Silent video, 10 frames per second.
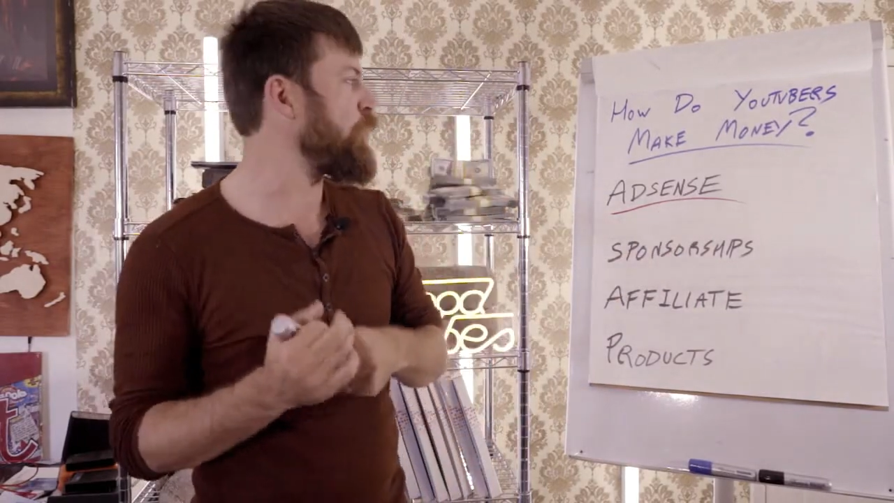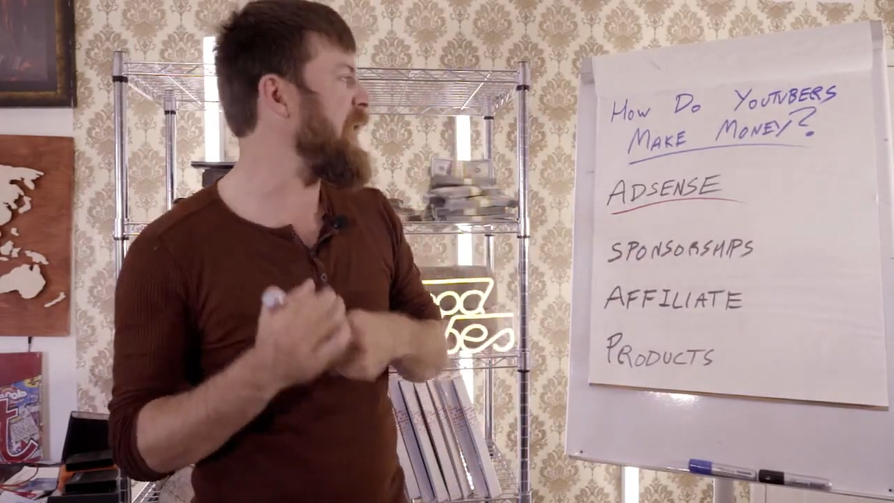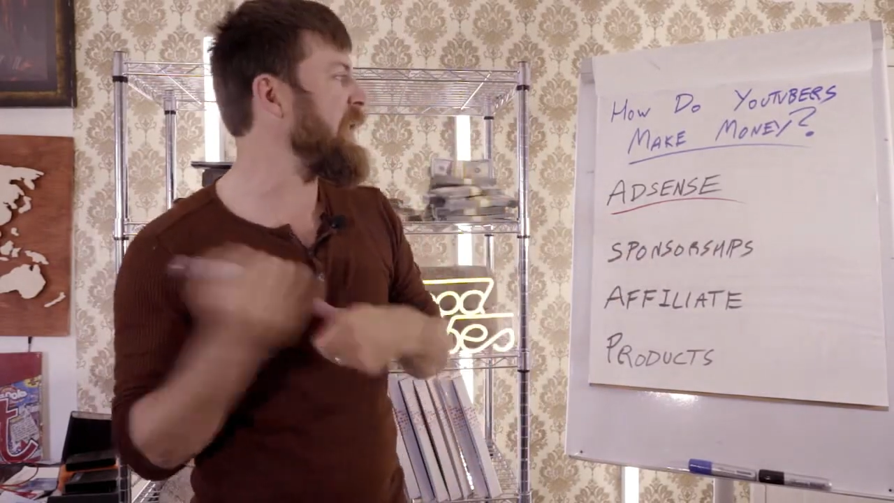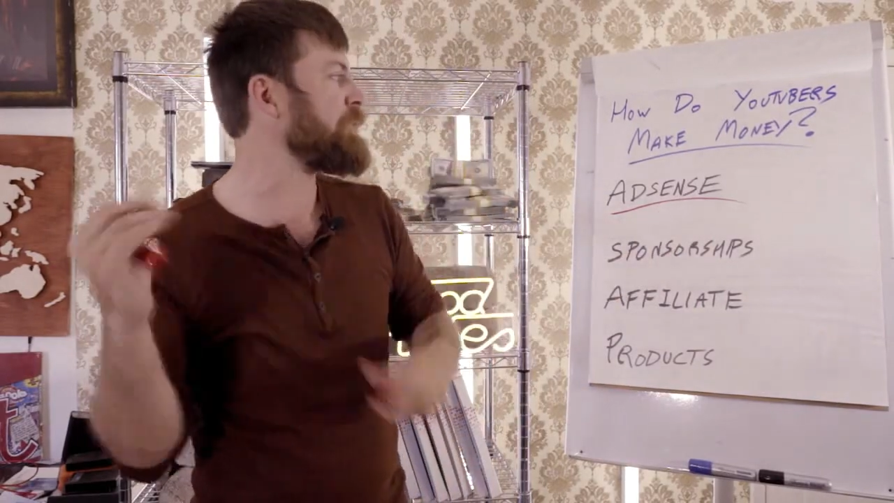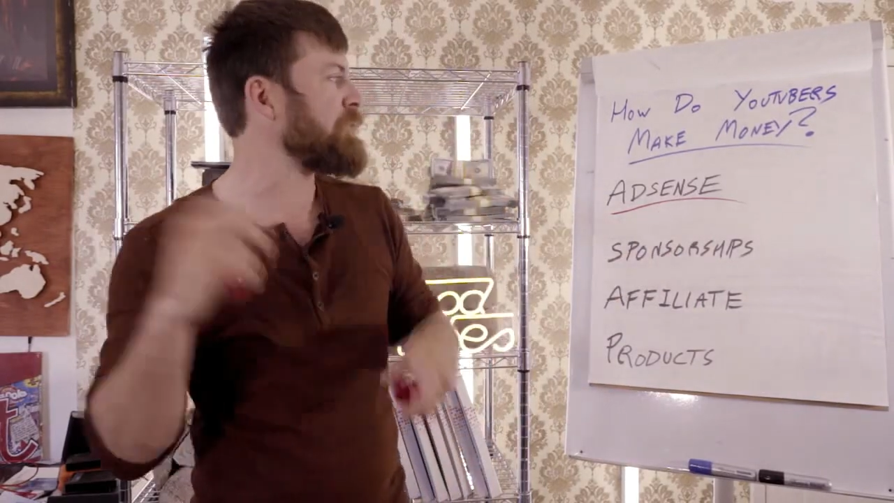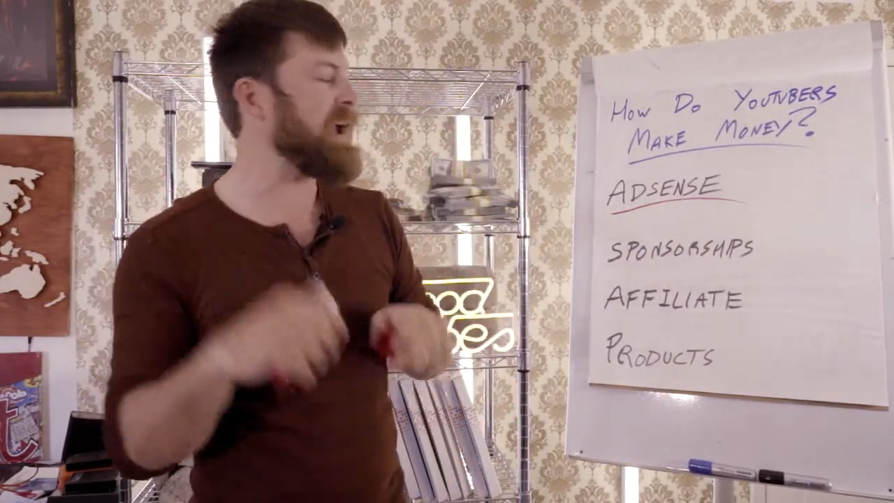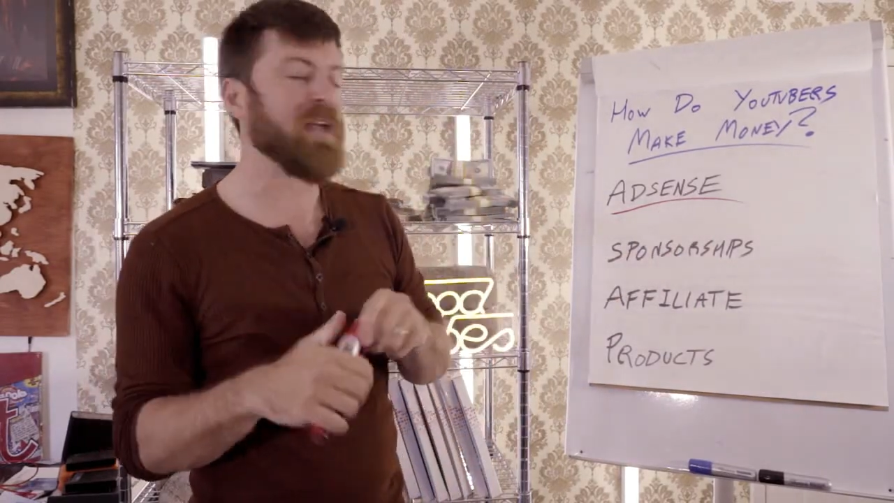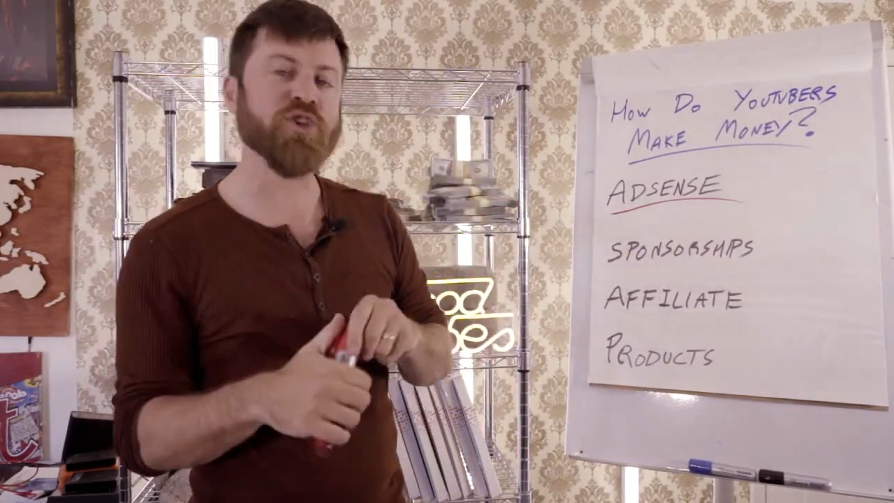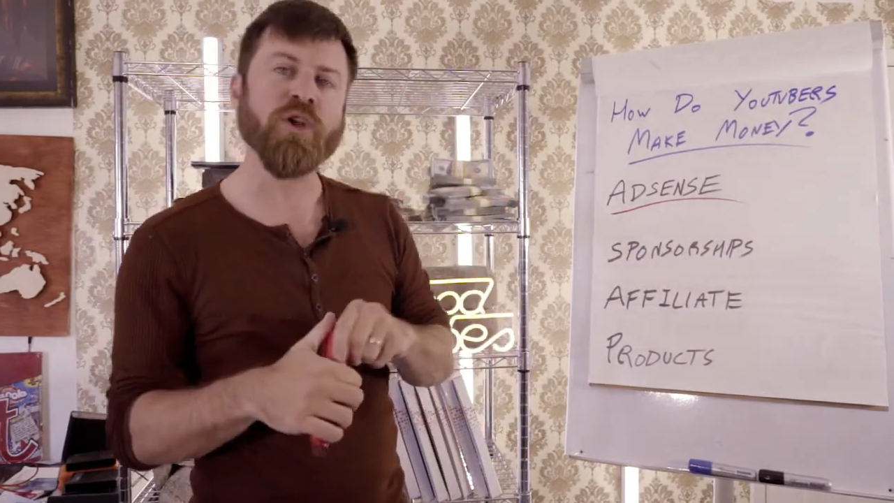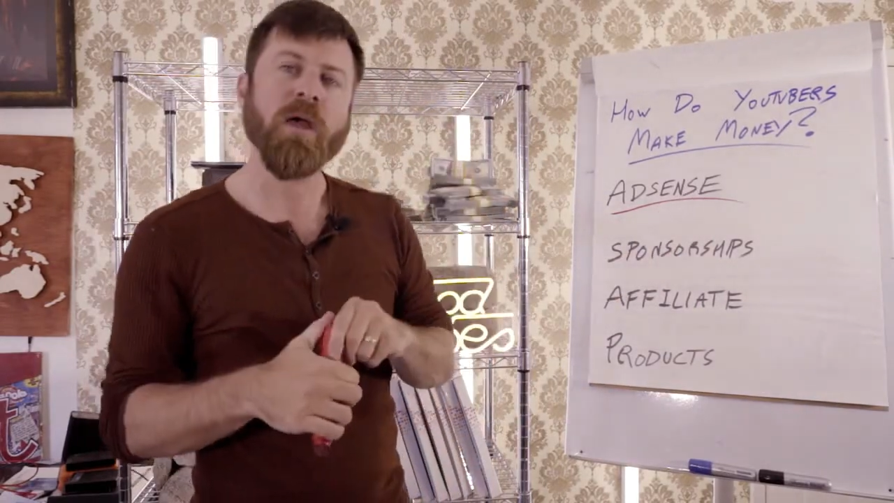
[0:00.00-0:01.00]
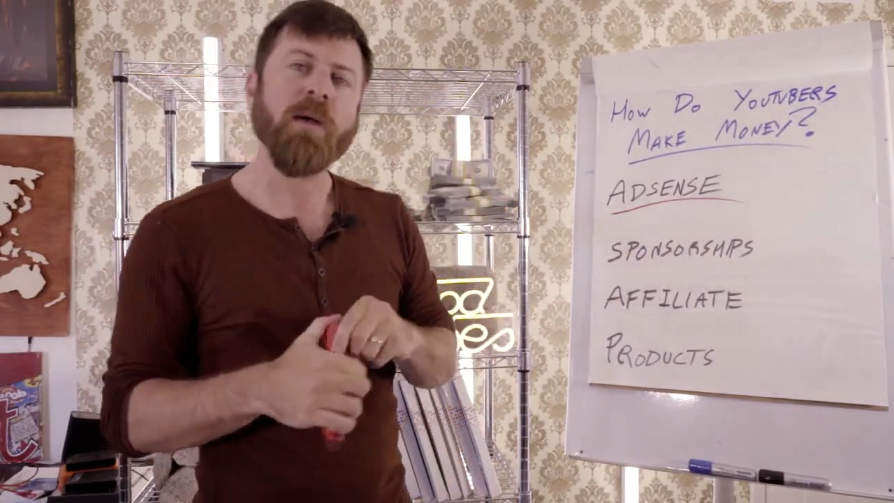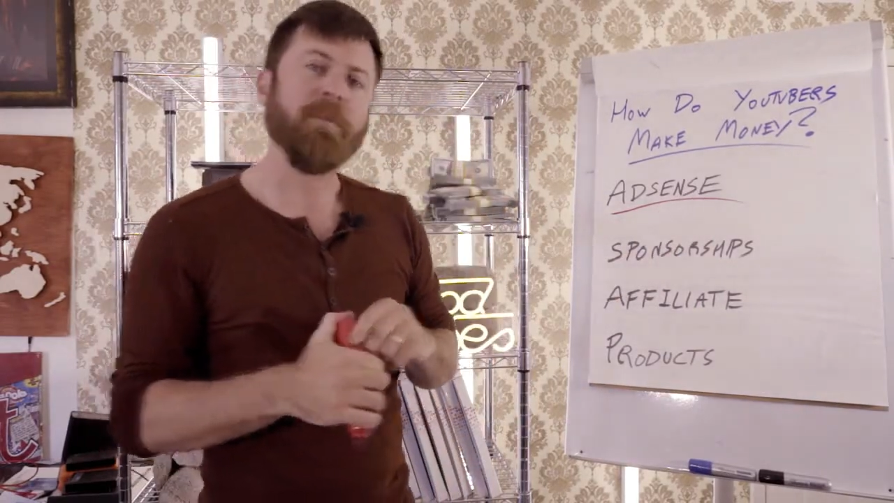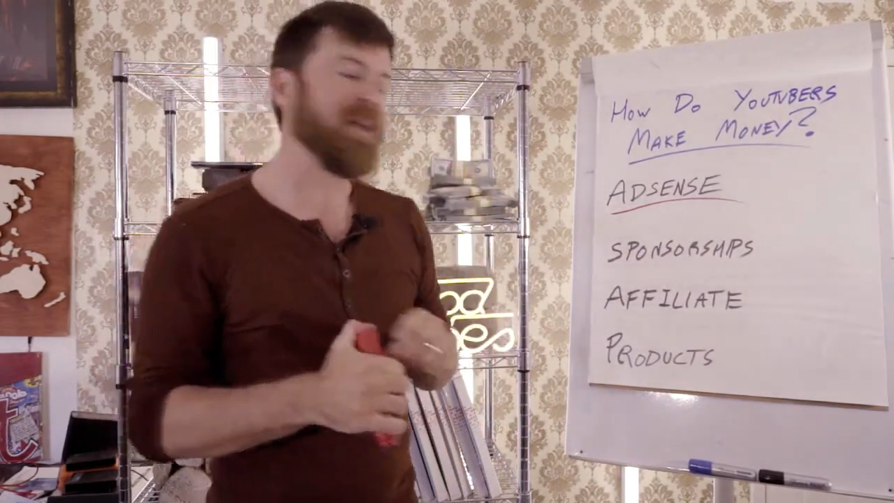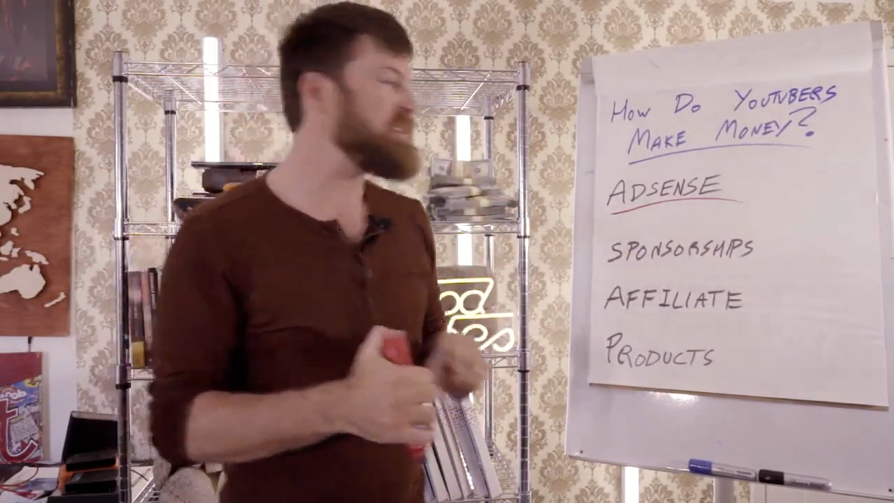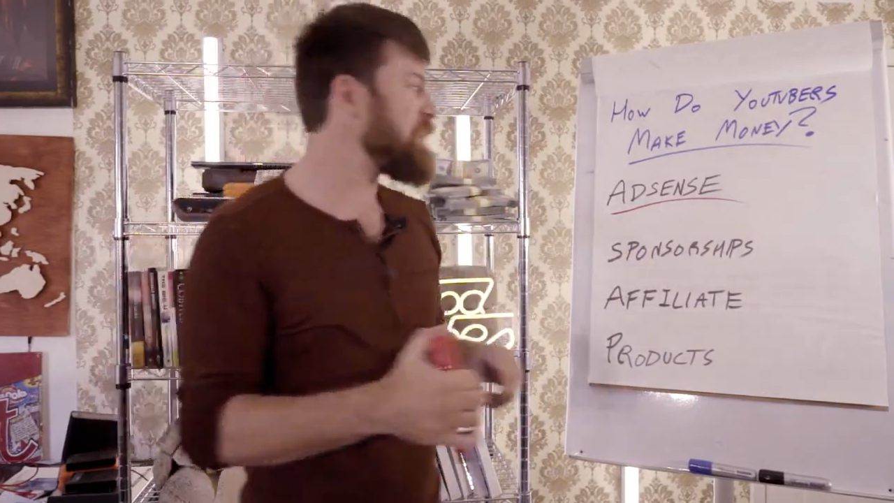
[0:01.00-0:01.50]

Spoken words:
wide range, but it